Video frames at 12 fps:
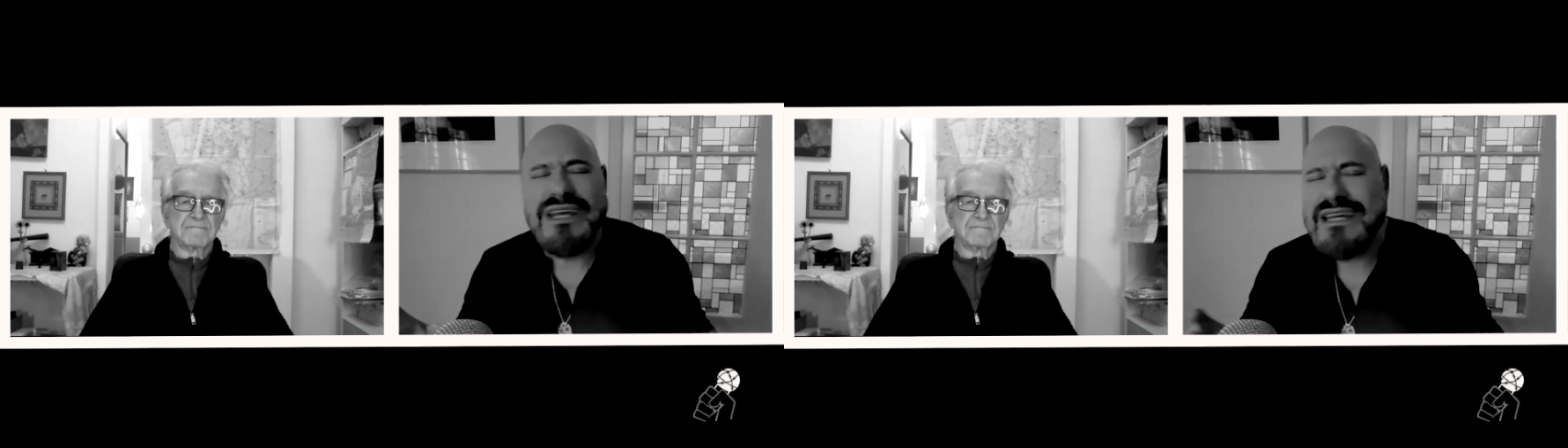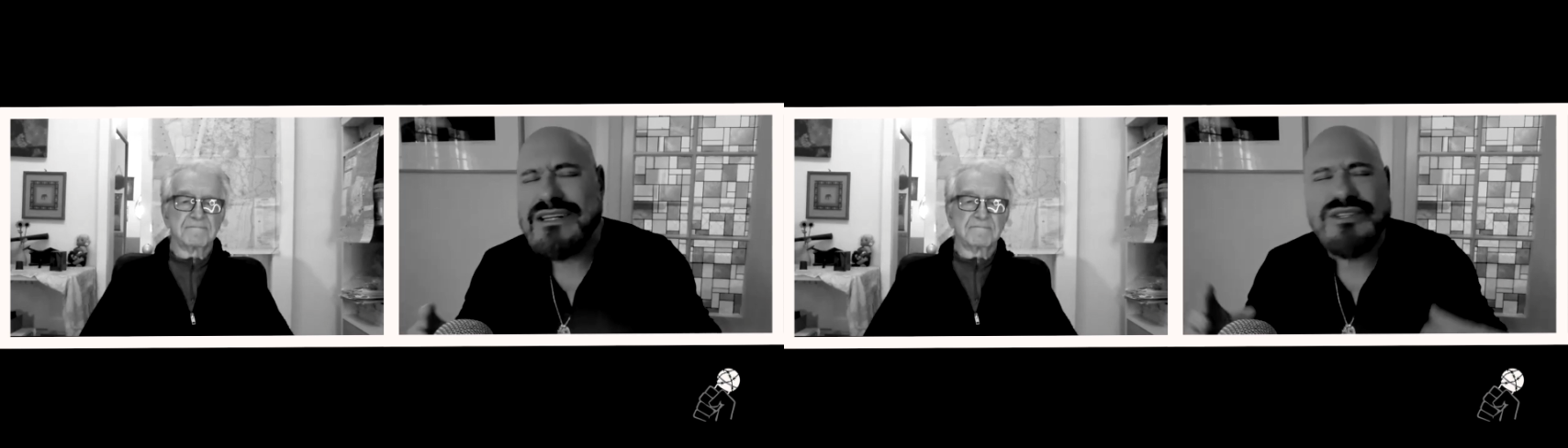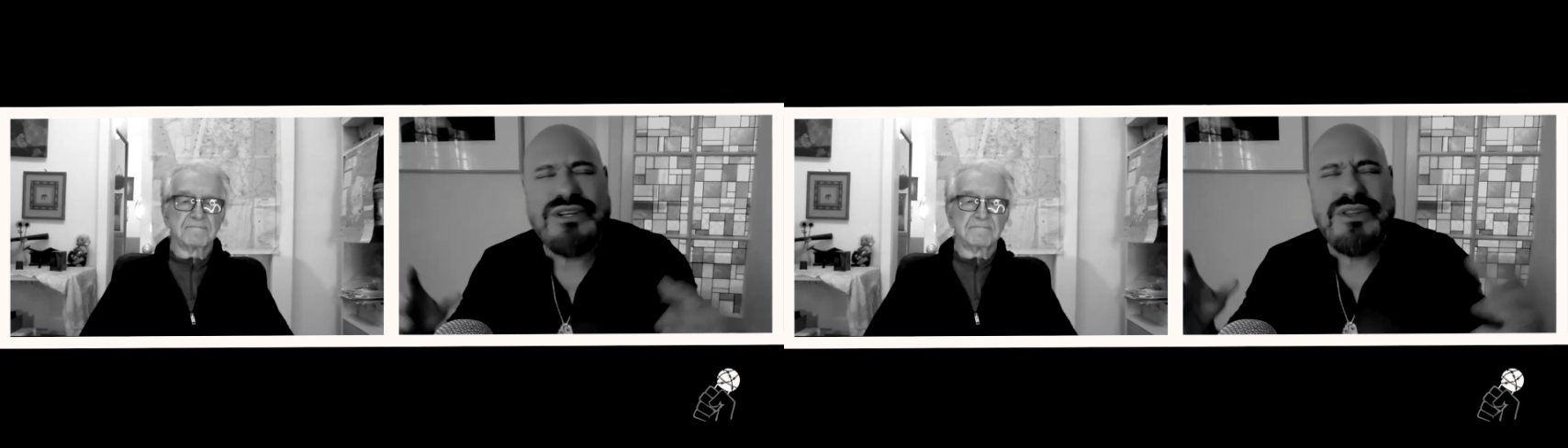
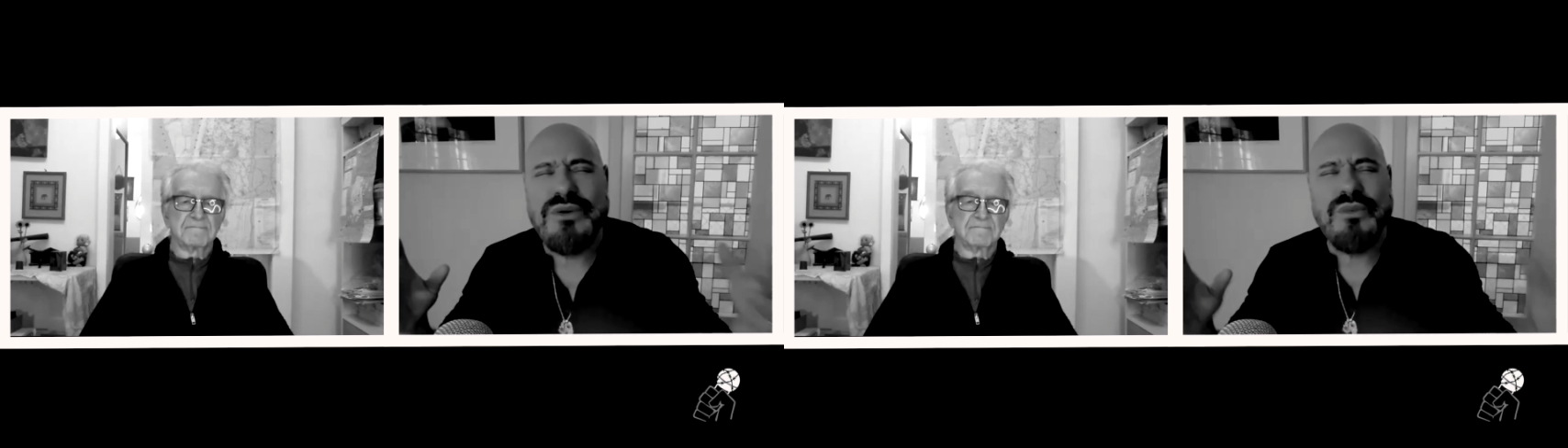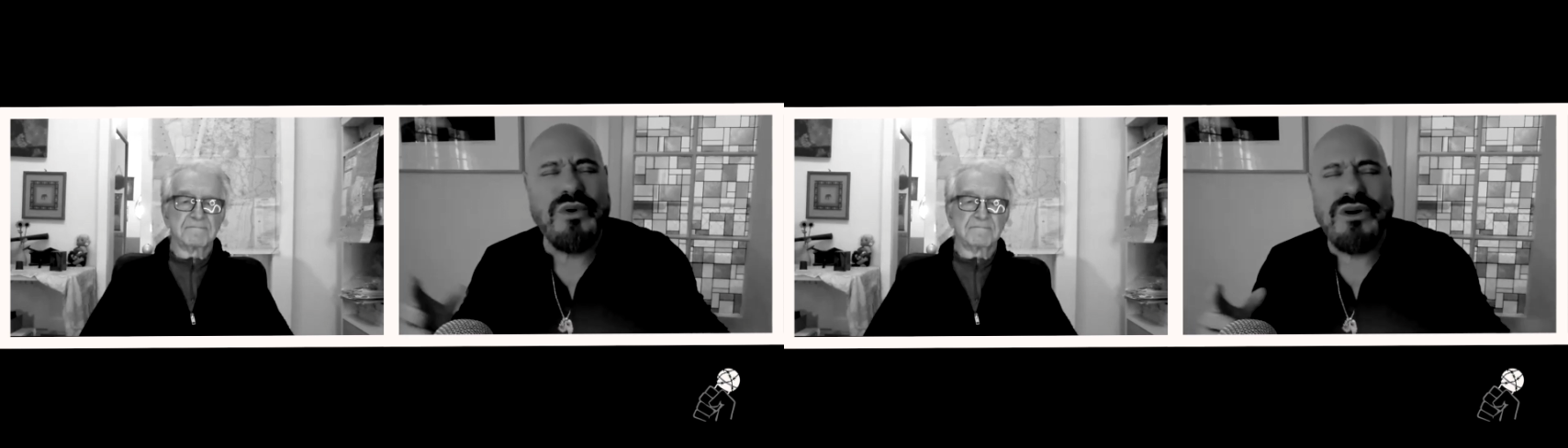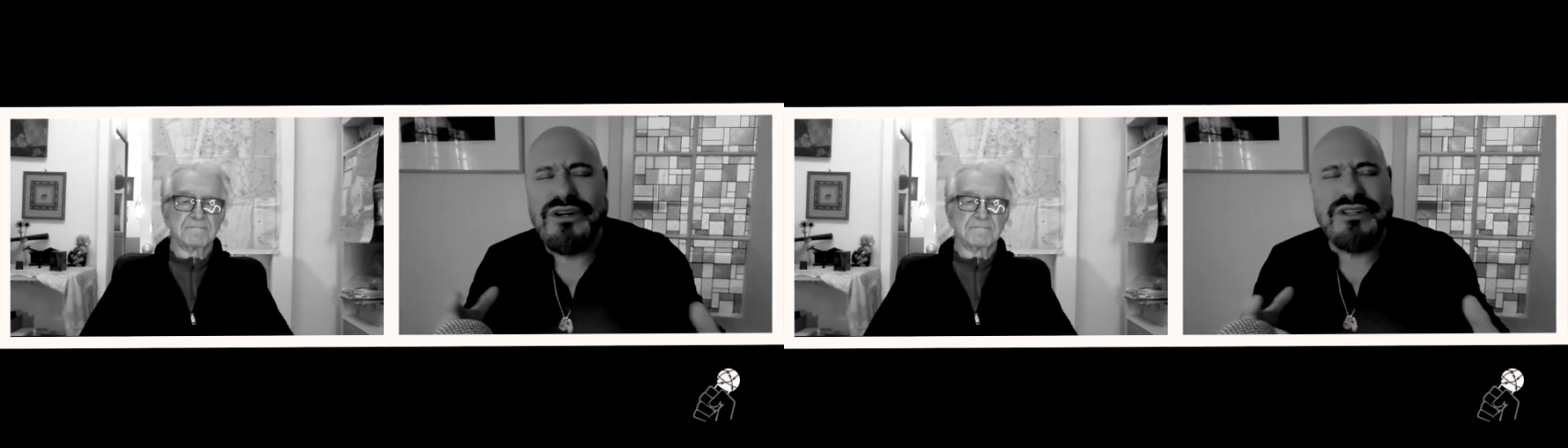into the
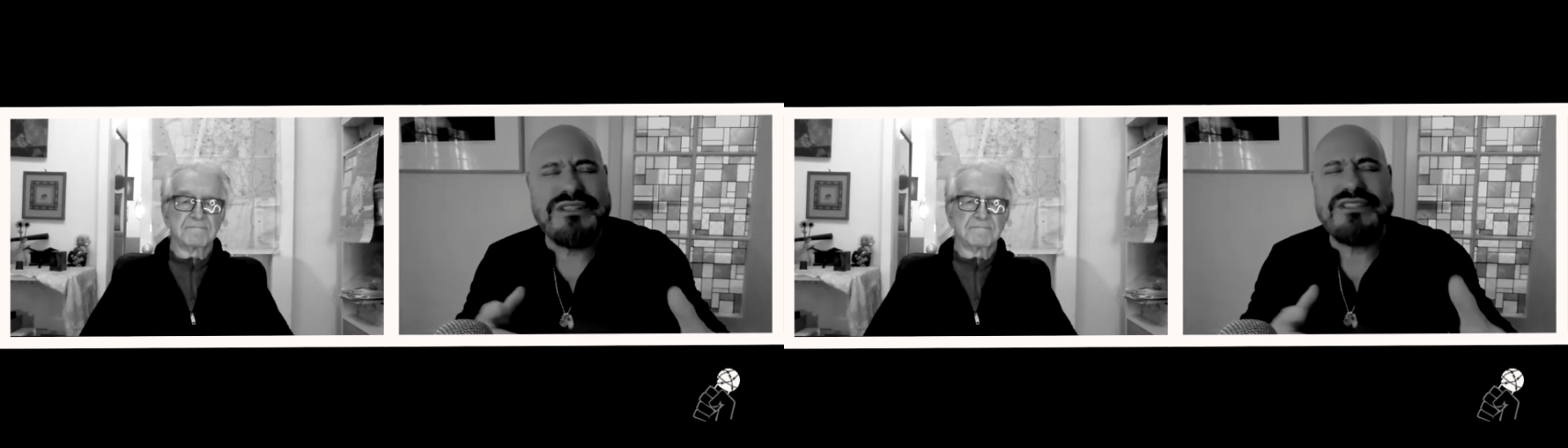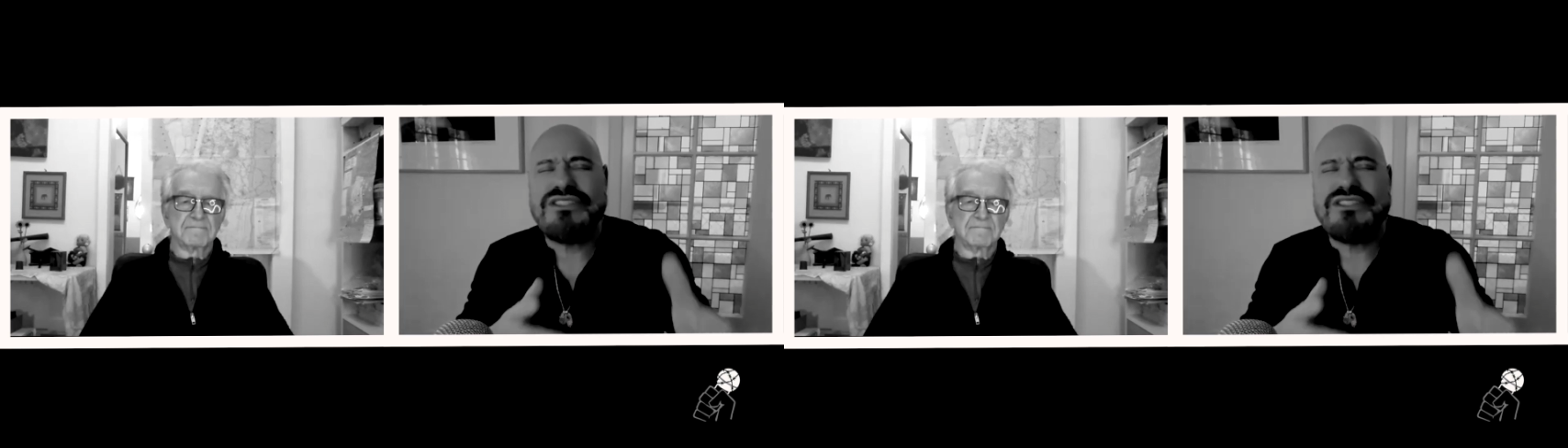woods,